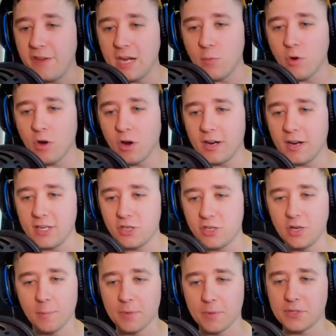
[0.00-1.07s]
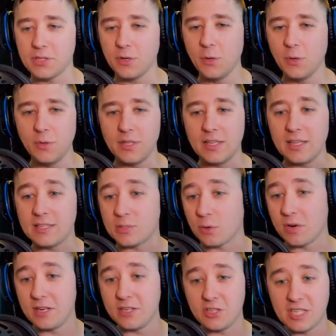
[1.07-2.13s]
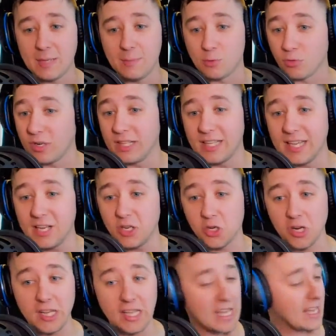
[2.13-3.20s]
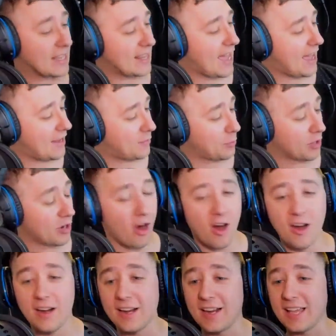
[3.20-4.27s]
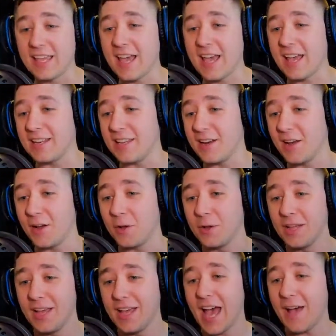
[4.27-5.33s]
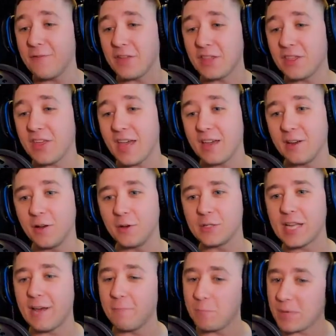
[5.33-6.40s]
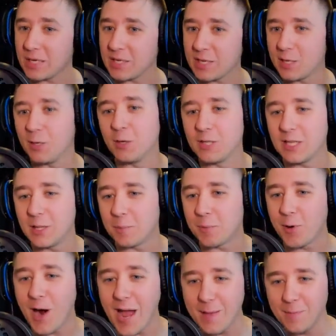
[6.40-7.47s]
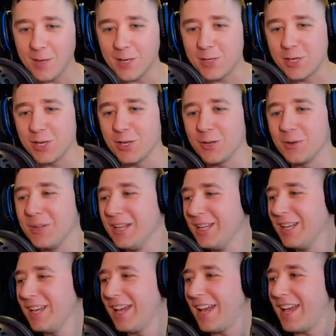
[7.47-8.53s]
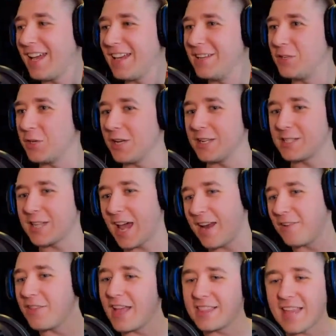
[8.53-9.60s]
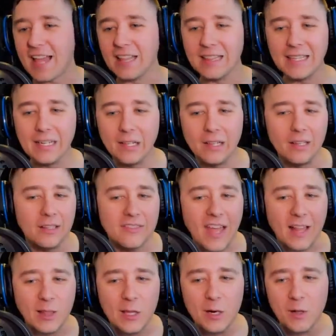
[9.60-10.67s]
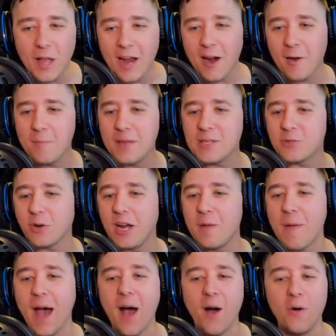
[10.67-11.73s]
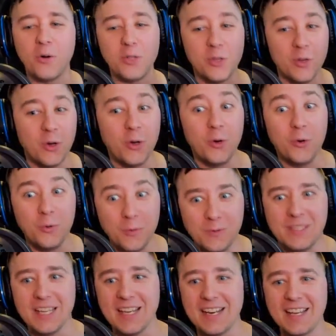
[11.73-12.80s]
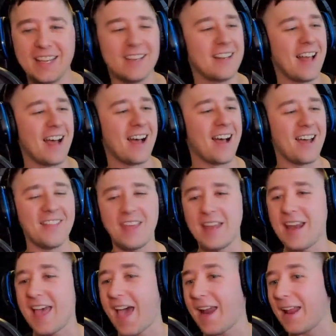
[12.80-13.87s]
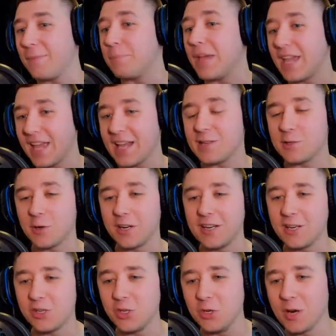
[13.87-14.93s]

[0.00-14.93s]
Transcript: War issue number 2. The story just seems really intriguing in that regard, and again, having Thanos having been killed in the Prime issue. And just kind of like that little air of mystery about who did it. And then that being answered in issue